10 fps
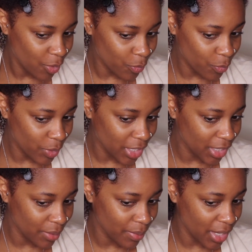
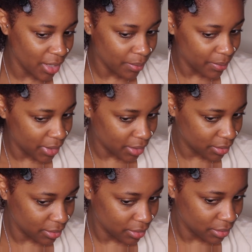Really popping.
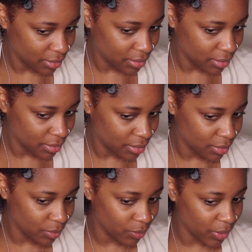
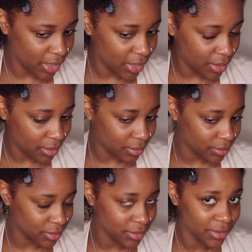Wow.
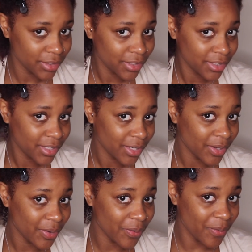
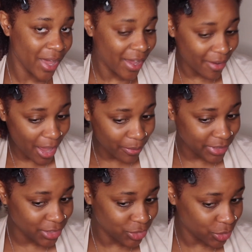Wow, I
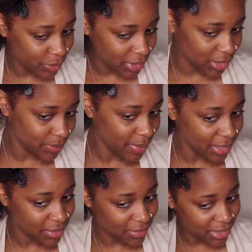wasn't sure what to
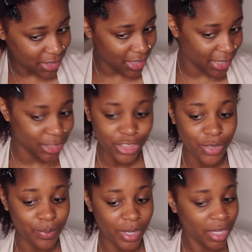expect of this
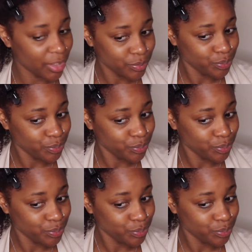collection, but